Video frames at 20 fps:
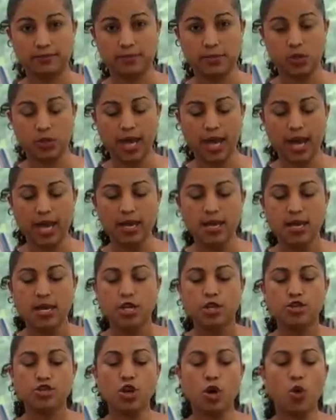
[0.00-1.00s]
Okay,
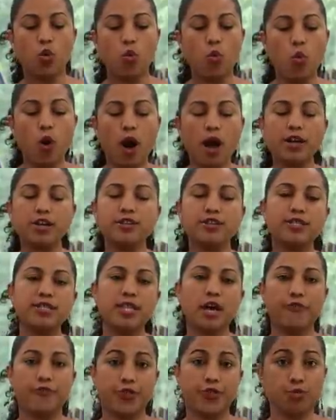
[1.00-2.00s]
so walk
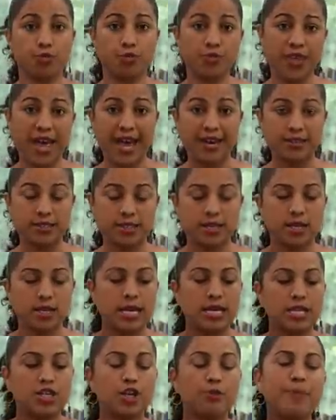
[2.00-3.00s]
yourself through that.
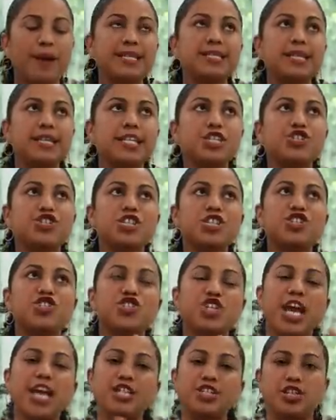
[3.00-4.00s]
You're basically just
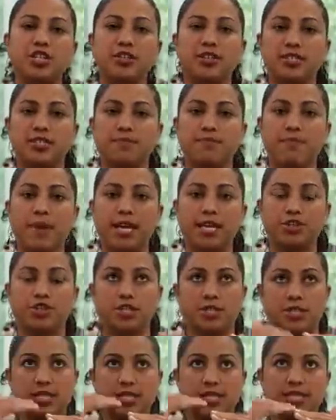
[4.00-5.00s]
changing the
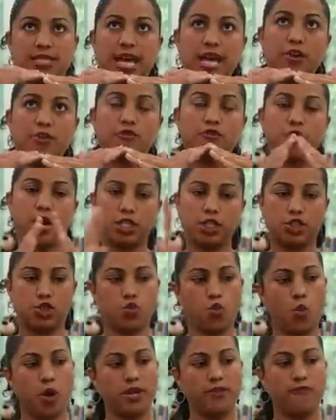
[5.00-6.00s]
dimensions. Instead of running
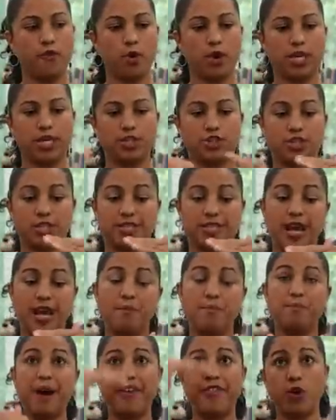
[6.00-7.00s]
24 inches
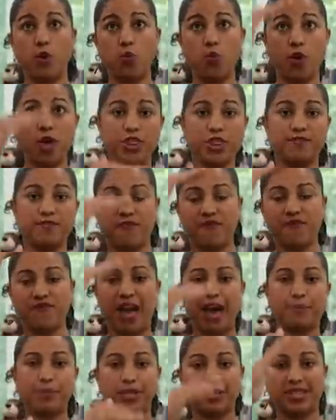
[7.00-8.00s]
by the width of the
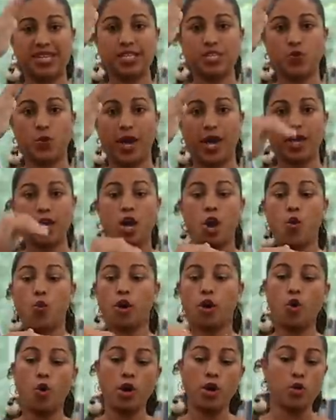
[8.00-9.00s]
fabric this way,
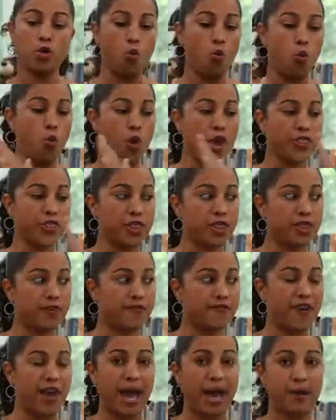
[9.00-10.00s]
we're going width of the
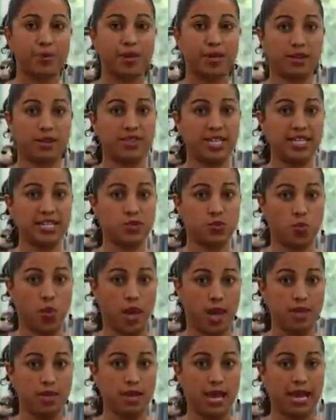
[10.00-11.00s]
fabric this
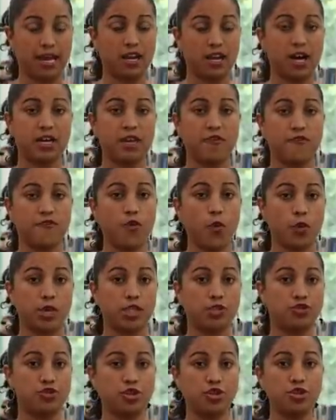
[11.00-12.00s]
way and cutting
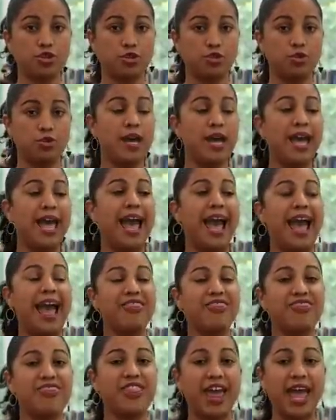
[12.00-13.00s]
42
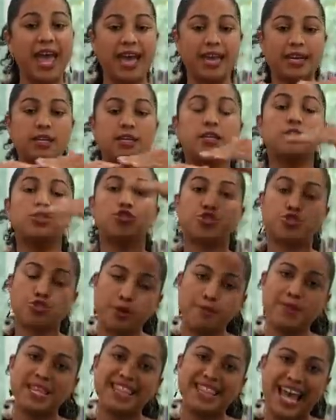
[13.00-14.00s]
and then
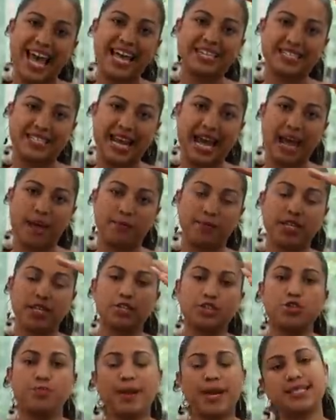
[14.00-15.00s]
trimming that down
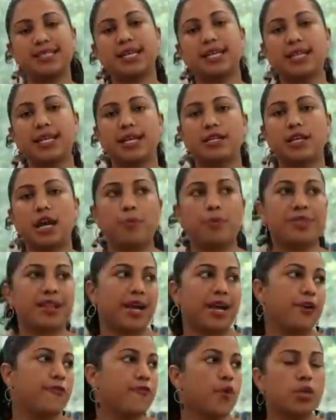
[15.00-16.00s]
because you basically end up with
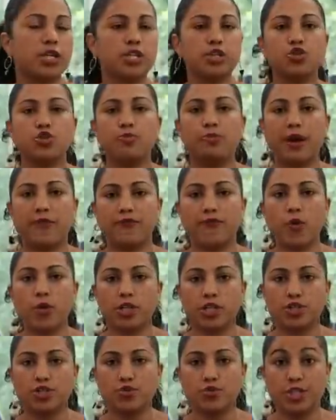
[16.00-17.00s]
like a 42 by
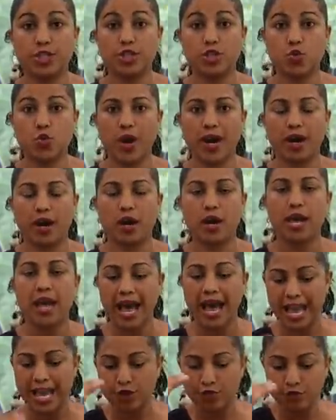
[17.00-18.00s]
42 inch square
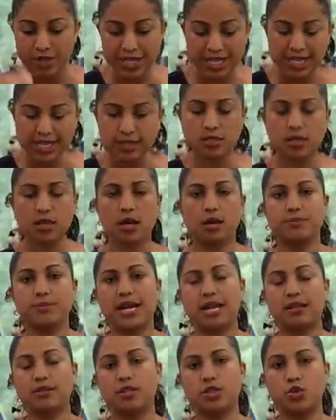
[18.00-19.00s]
and you need it to come
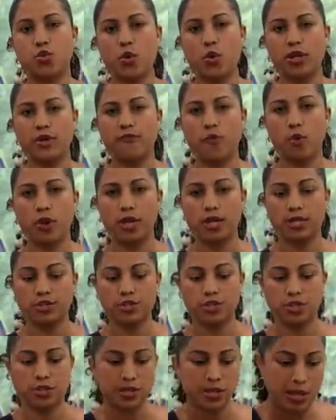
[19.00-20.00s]
down to 24
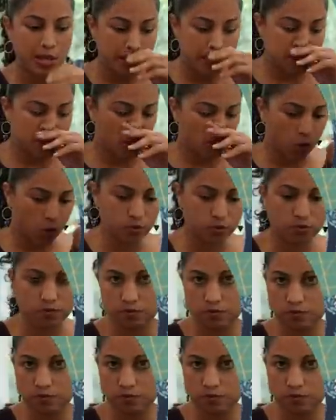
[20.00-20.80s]
inches. So